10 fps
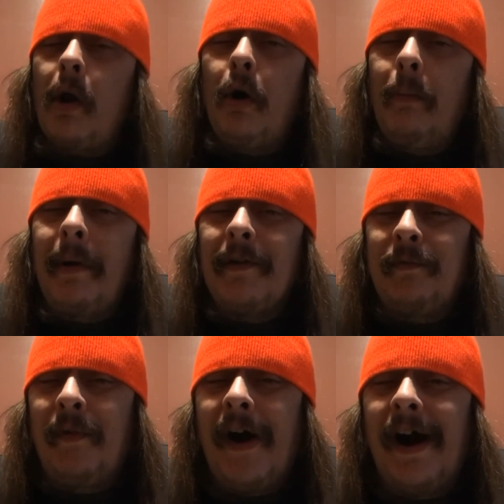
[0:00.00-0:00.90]
Oh my
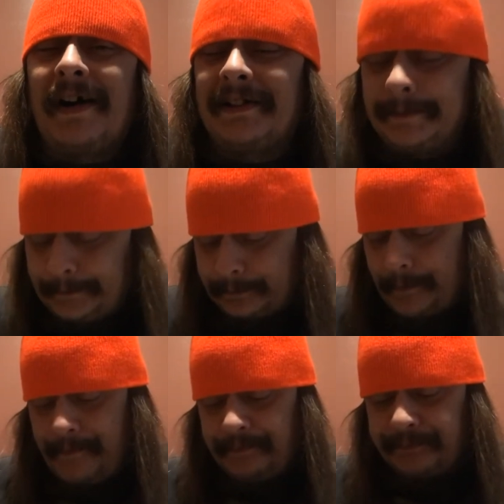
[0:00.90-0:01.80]
fuck!
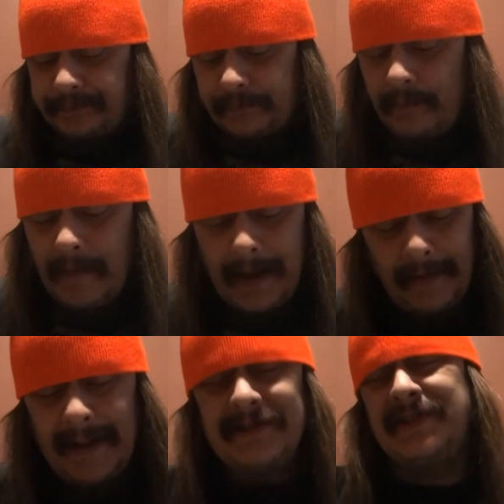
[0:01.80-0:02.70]

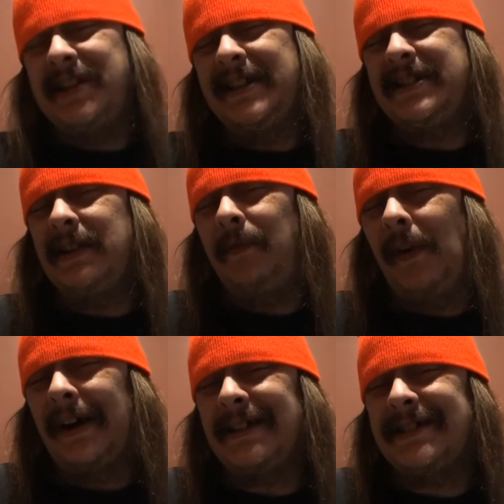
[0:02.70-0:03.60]
That's a tasty
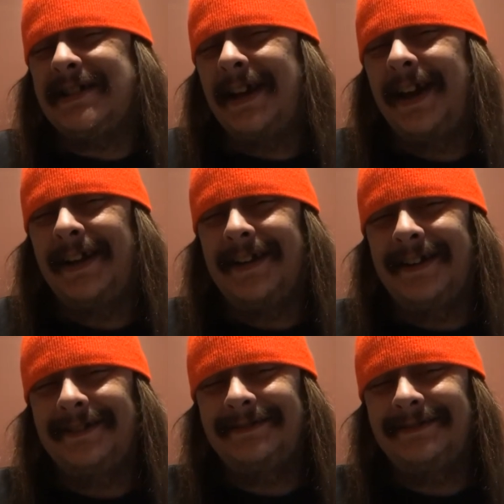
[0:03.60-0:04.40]
fucking steak.